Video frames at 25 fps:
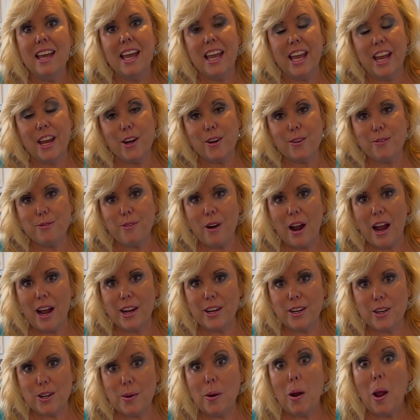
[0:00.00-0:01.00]
air
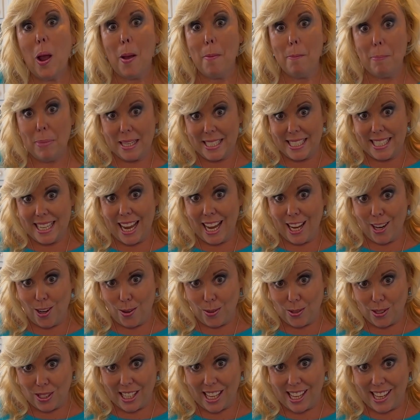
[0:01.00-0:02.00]
fryer potato
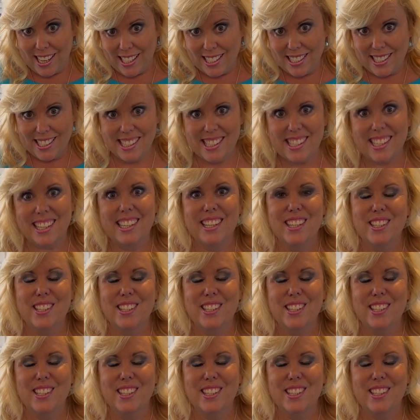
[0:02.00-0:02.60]
skins.